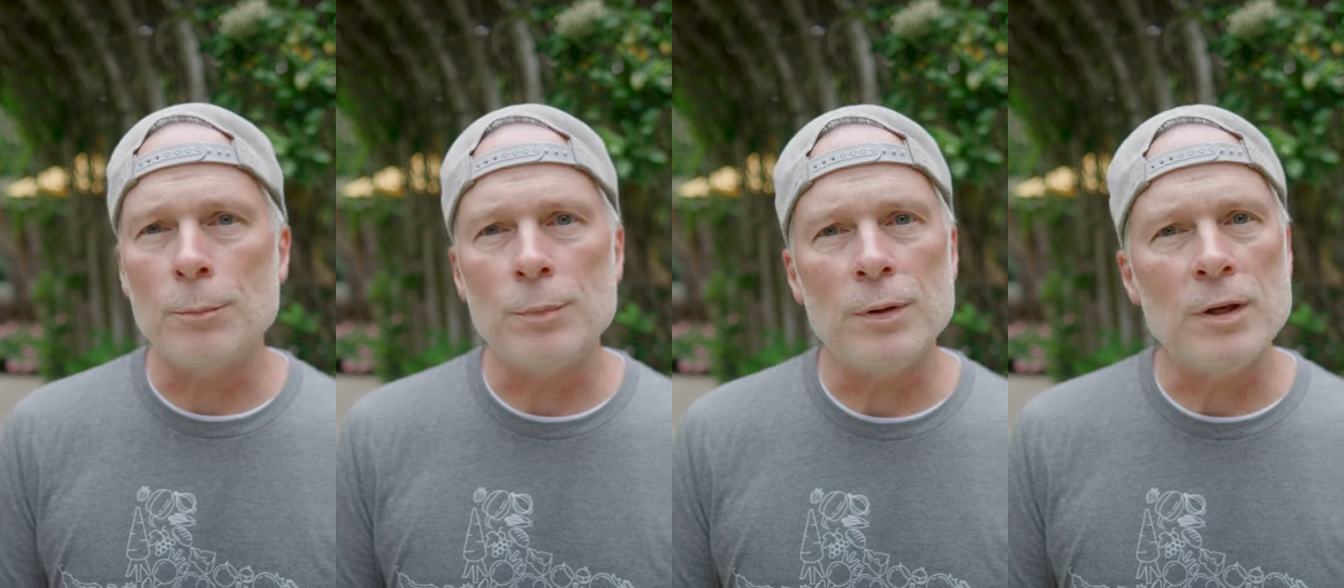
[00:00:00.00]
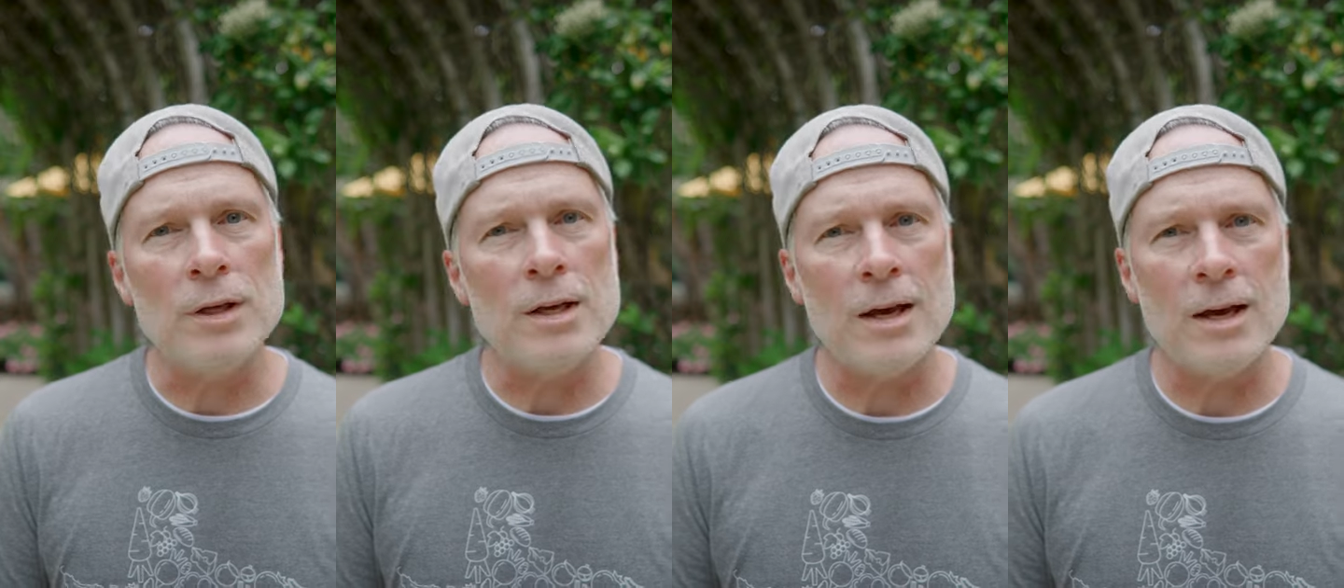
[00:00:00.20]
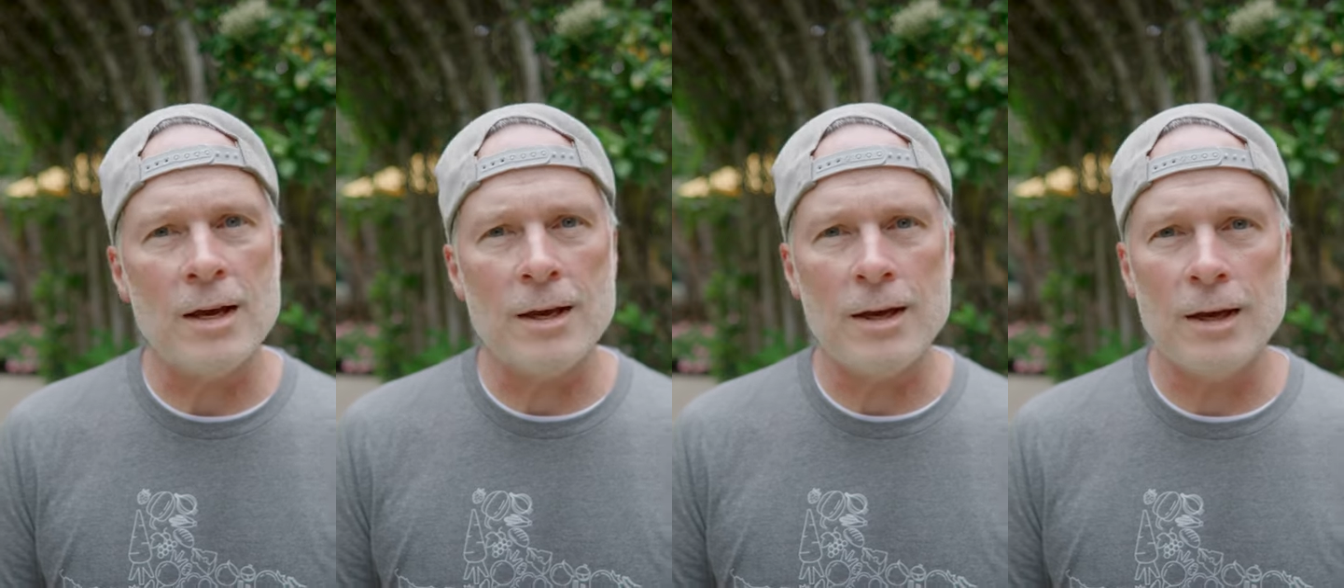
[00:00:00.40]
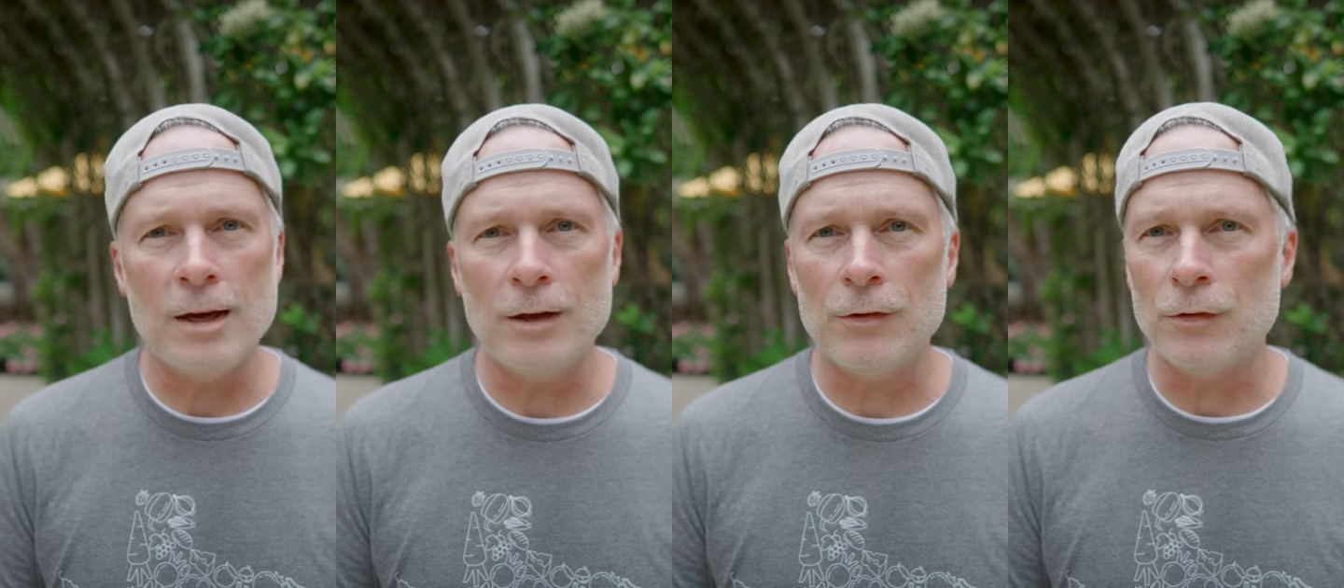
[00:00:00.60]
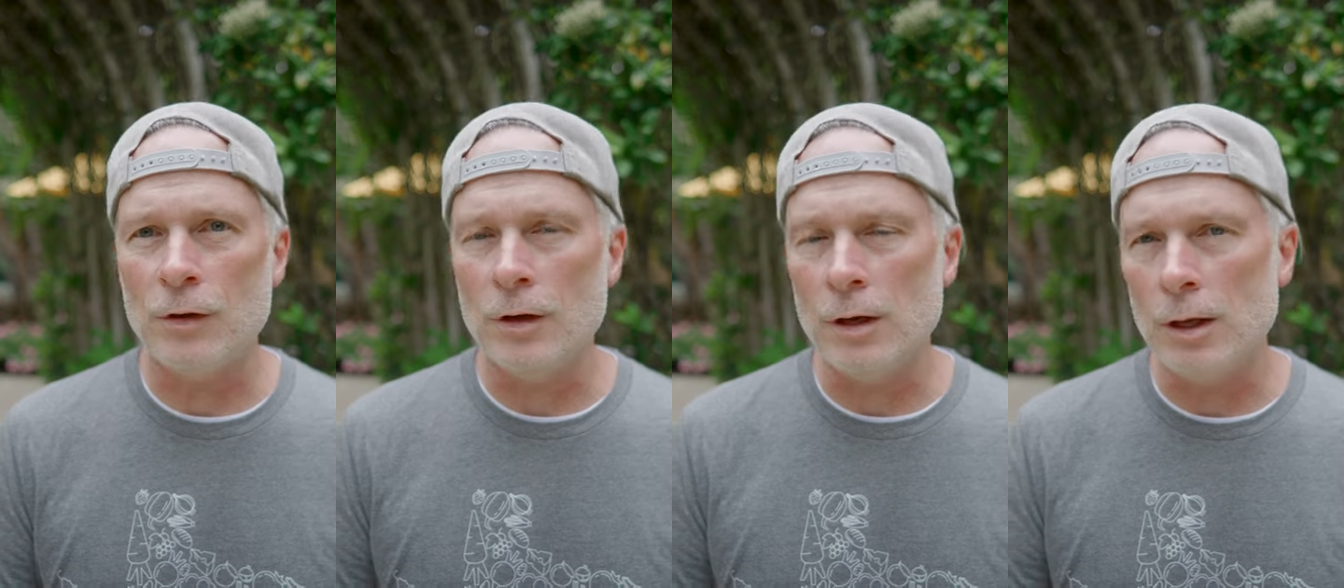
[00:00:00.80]

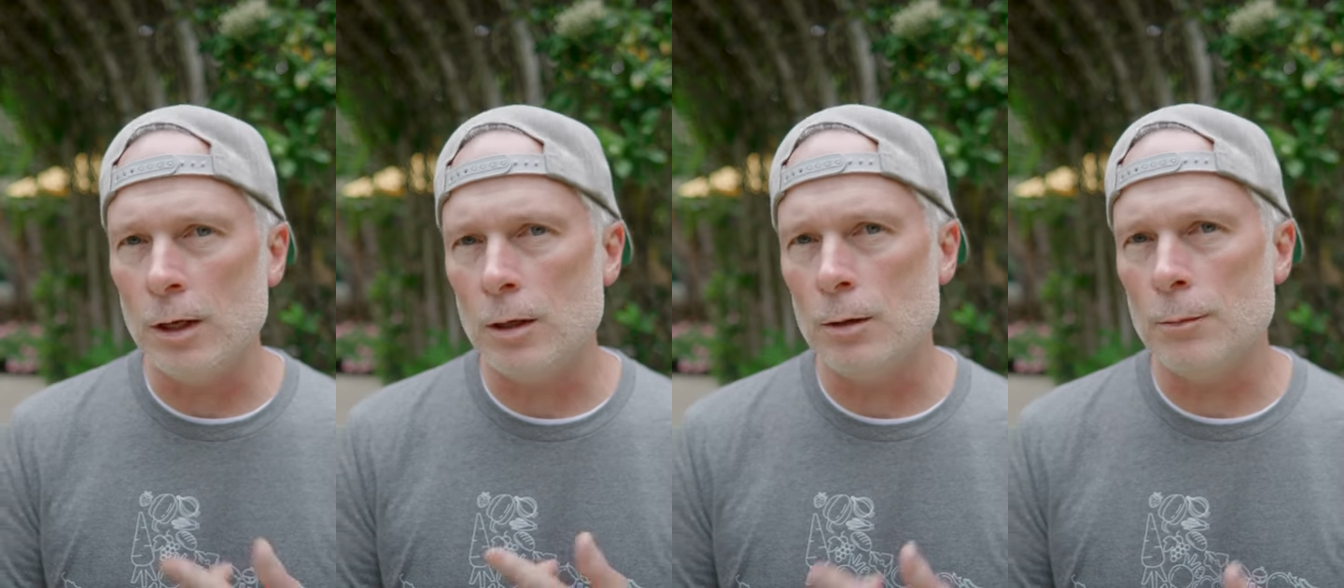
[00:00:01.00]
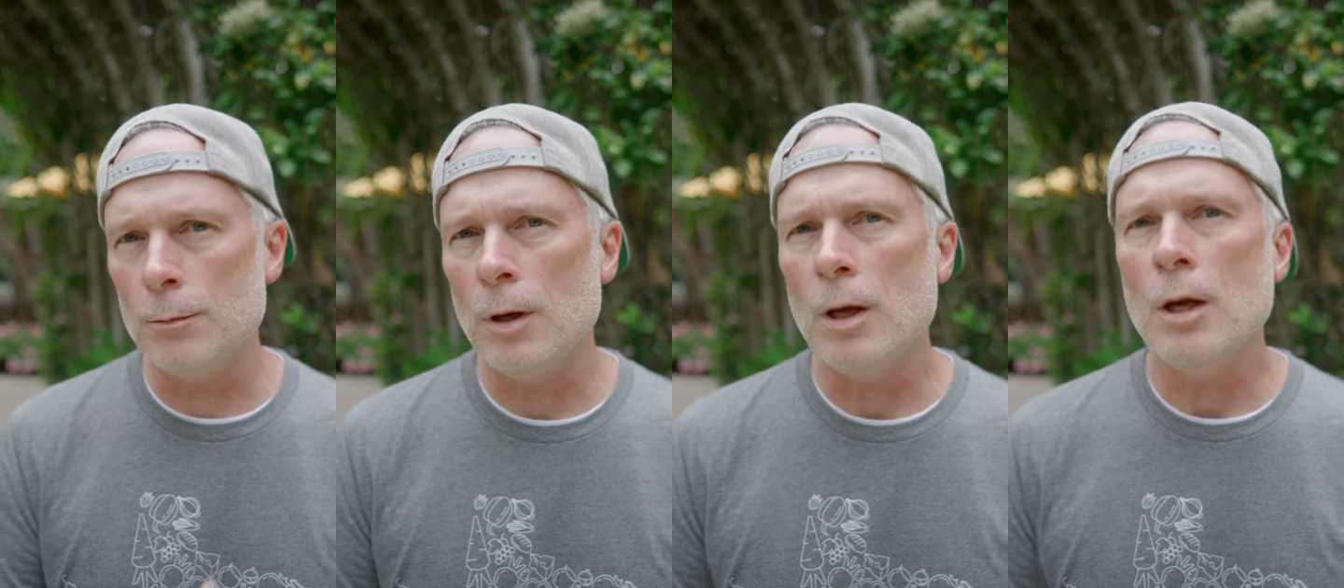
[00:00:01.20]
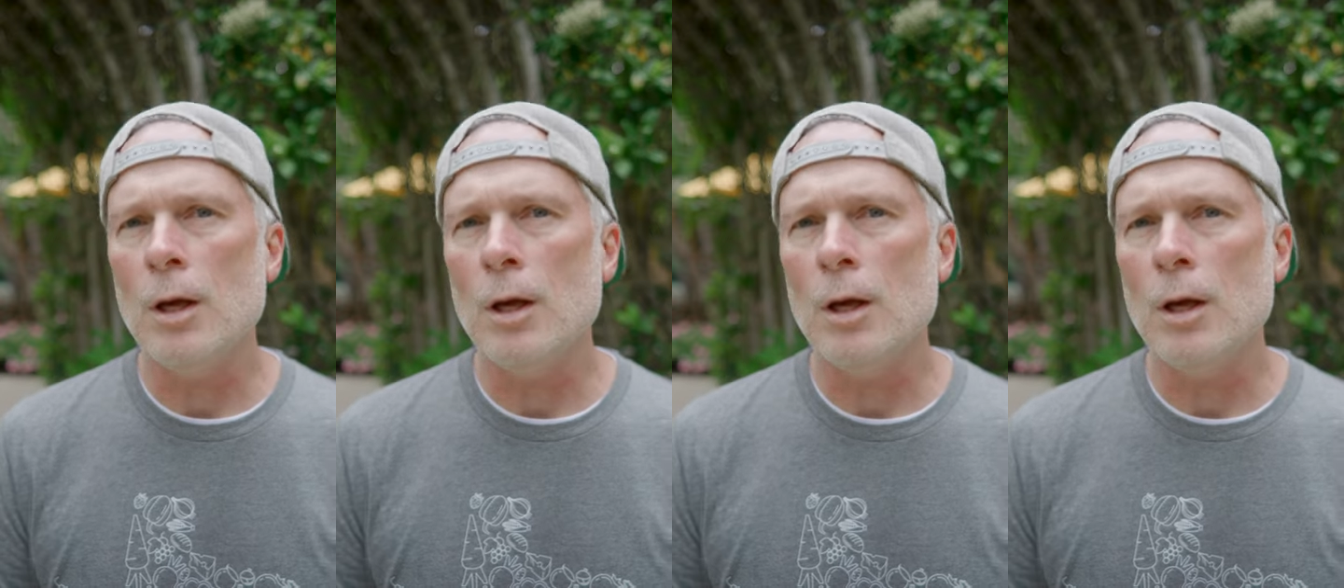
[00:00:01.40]
PASM.